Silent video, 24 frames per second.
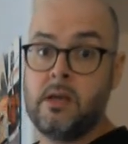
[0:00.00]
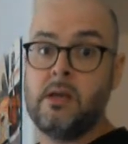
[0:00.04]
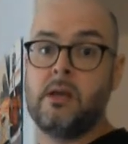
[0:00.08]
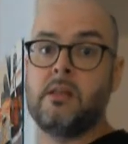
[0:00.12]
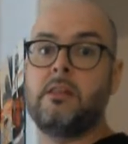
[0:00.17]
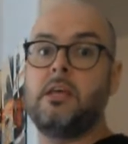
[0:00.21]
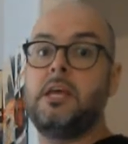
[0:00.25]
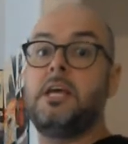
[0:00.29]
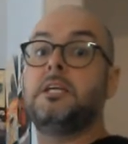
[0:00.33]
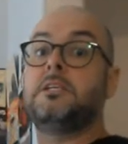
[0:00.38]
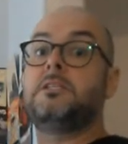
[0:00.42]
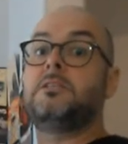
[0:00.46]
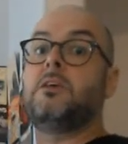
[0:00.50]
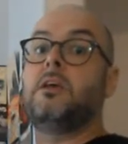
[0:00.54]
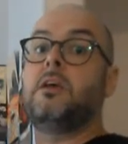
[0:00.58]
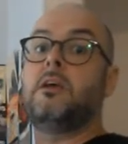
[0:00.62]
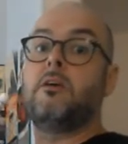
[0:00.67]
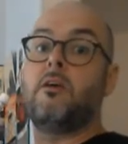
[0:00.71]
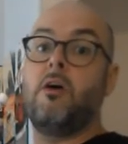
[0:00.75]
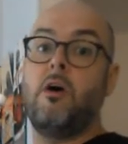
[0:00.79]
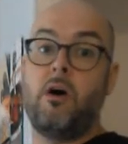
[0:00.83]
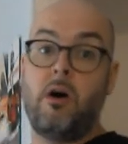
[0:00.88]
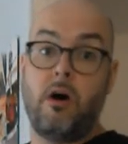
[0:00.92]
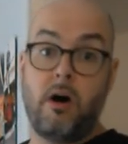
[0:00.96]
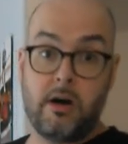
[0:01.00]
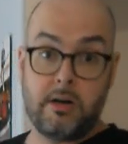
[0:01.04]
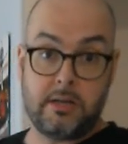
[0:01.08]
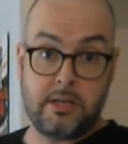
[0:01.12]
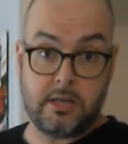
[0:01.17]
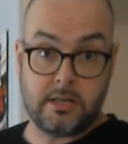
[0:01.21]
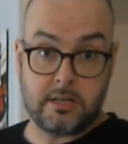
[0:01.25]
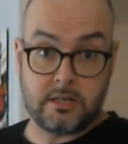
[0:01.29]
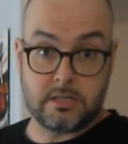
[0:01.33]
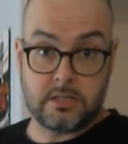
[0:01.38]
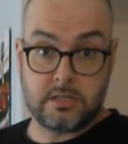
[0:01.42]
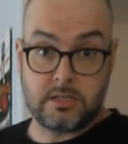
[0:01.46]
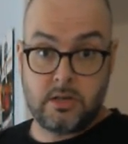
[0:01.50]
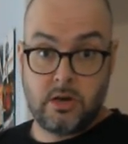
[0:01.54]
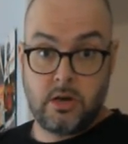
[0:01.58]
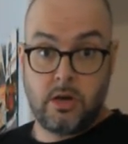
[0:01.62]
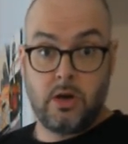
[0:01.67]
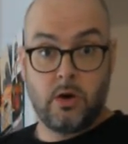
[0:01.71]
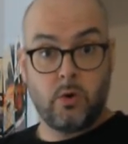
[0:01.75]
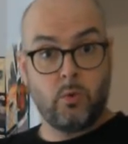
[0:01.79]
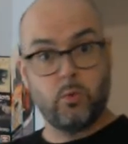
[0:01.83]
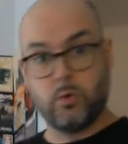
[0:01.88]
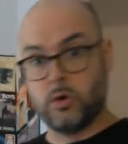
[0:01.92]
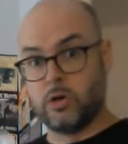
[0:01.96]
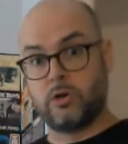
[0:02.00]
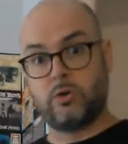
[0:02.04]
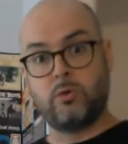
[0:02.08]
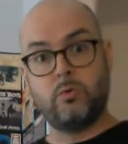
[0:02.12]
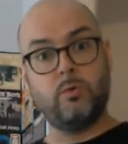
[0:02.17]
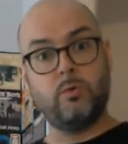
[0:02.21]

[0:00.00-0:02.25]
things like audience, work